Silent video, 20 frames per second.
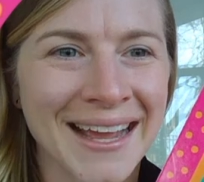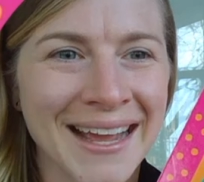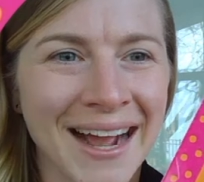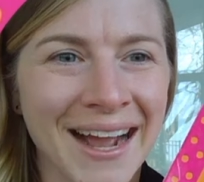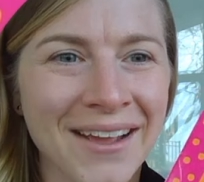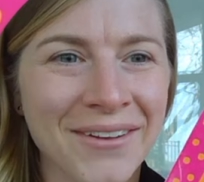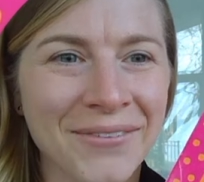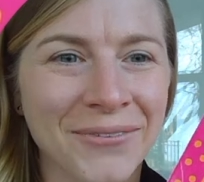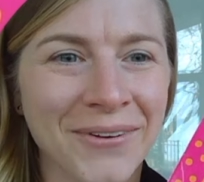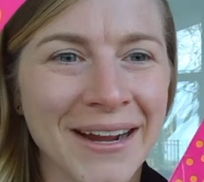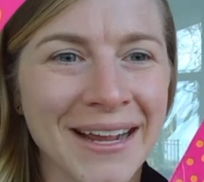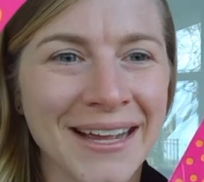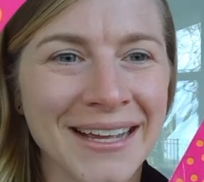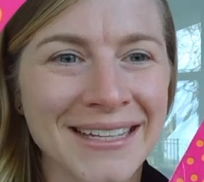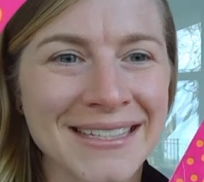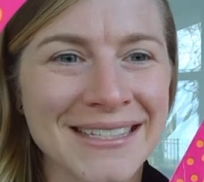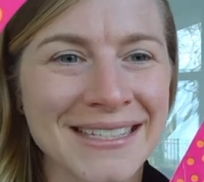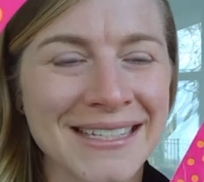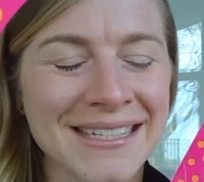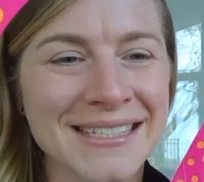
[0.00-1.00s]
Hi,
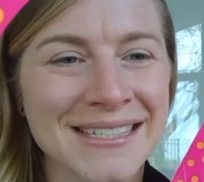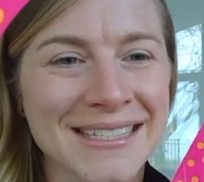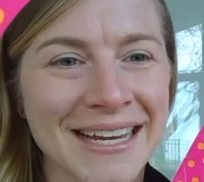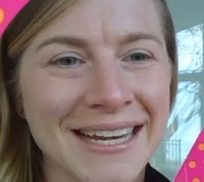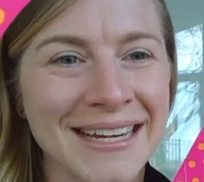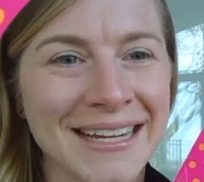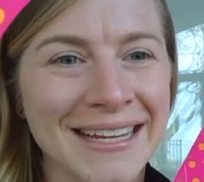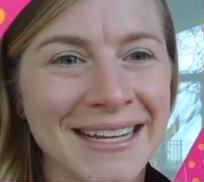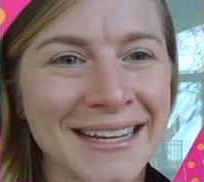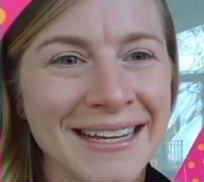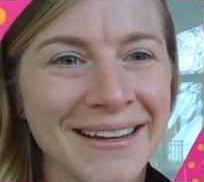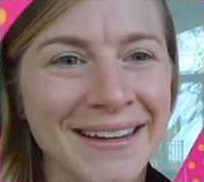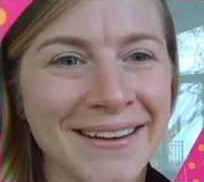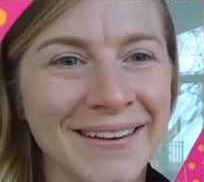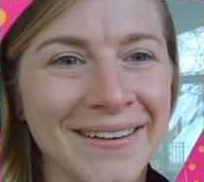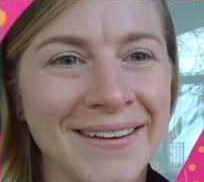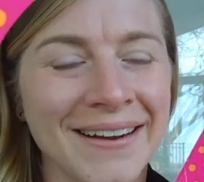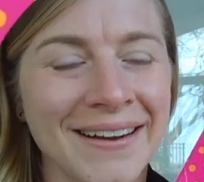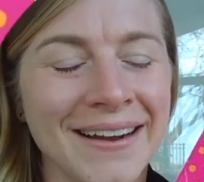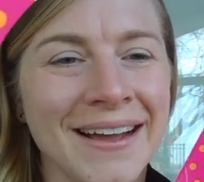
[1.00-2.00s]
friends, it's Dana
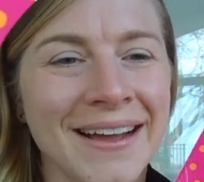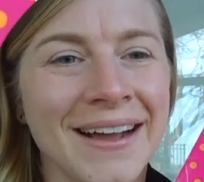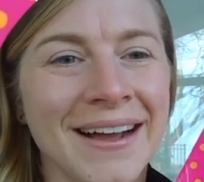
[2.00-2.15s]
here.